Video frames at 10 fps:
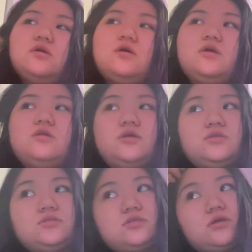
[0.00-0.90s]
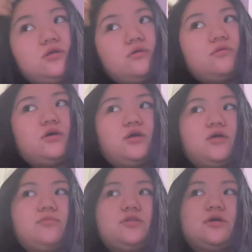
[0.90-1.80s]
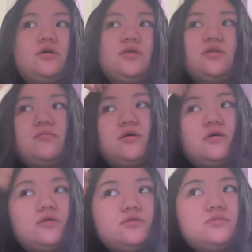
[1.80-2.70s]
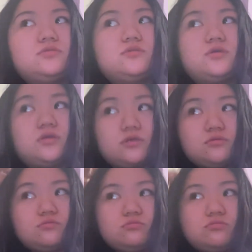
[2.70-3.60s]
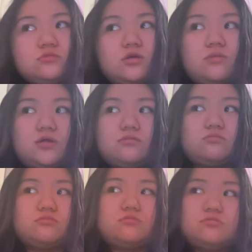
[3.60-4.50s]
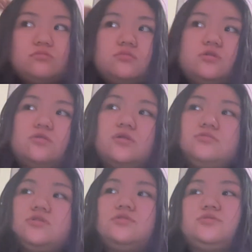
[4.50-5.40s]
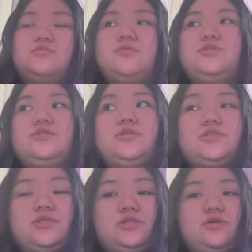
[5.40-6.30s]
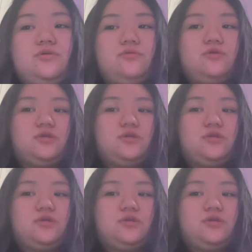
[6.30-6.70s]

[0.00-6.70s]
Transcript: And that's exactly why I've been talking about. Like, come on. You love Charles so much. Yes, I do.